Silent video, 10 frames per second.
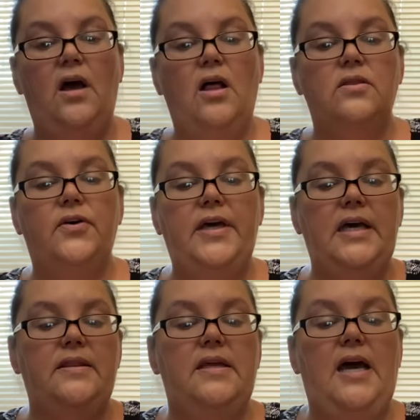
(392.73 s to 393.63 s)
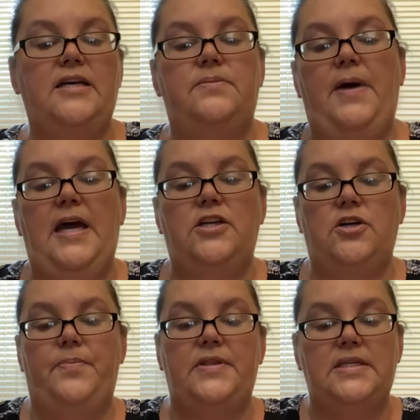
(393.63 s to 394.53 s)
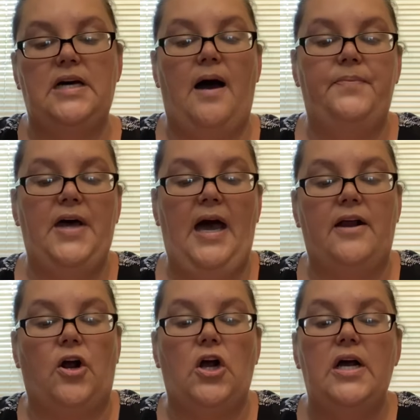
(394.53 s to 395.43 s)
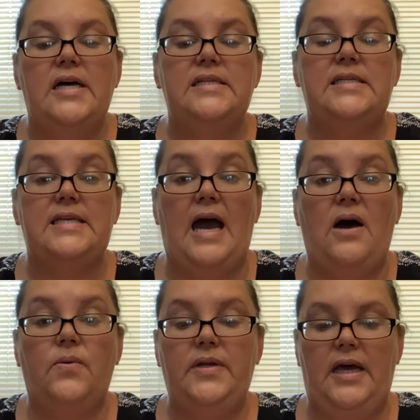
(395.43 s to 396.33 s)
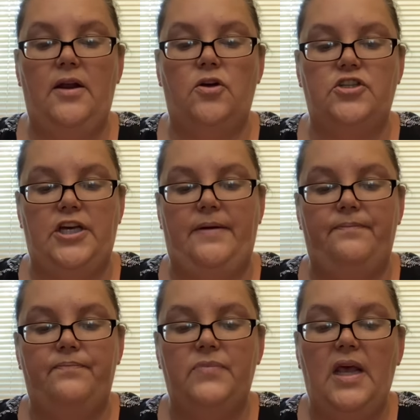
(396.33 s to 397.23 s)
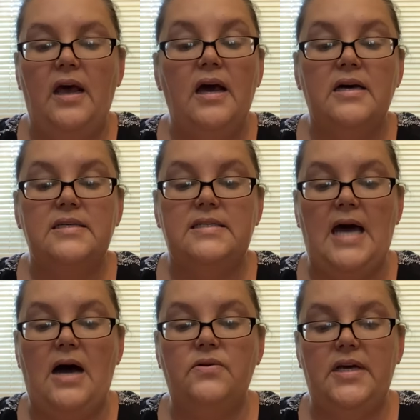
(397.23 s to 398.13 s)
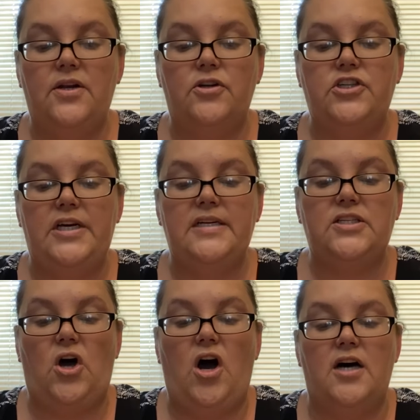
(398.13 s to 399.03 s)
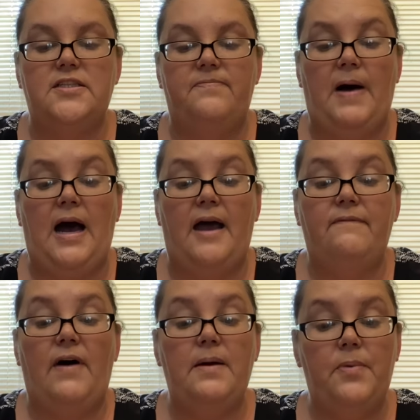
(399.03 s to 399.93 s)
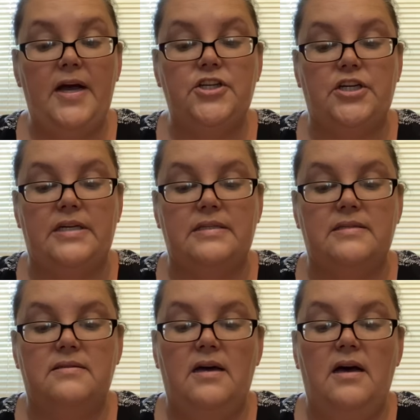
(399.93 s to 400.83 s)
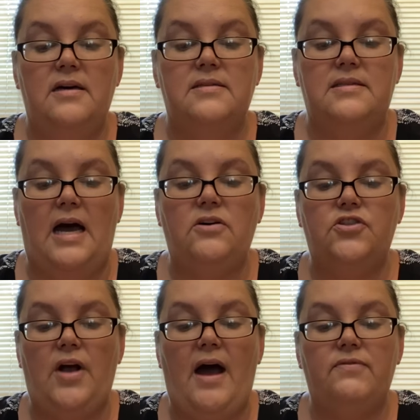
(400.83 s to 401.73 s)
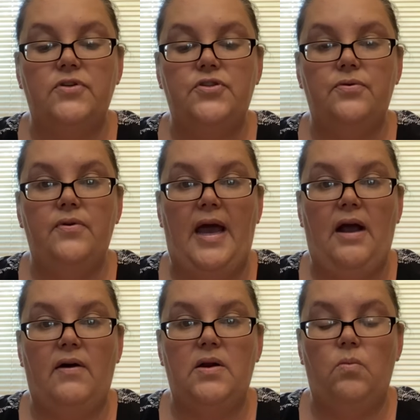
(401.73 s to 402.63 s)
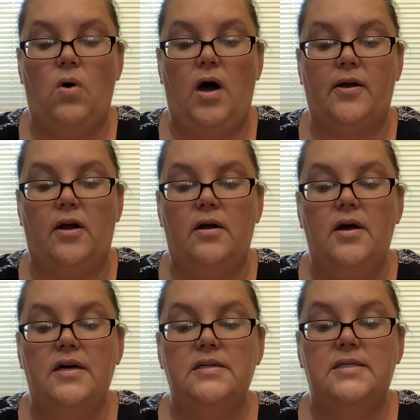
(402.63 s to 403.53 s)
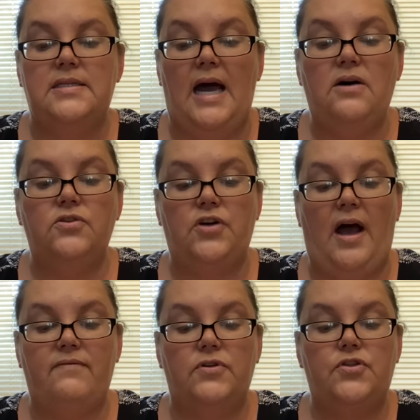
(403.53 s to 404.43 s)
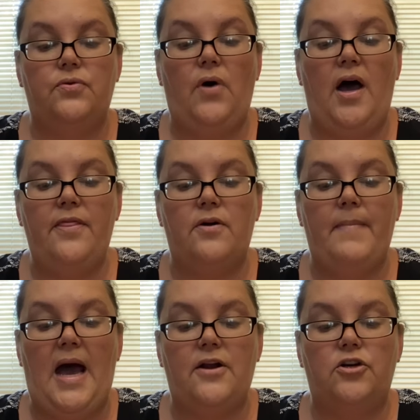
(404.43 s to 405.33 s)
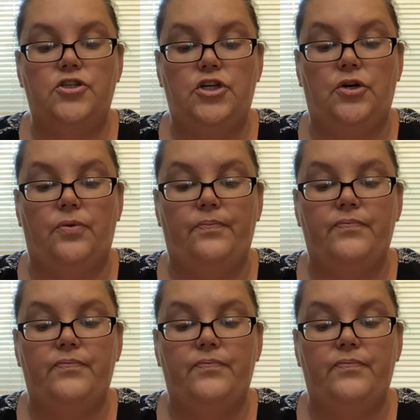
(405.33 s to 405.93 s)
Looking at the next page up at the top, the header, sound energy. Sound energy is caused by vibrations. Sound travels through air and water. Sound travels through other matter too.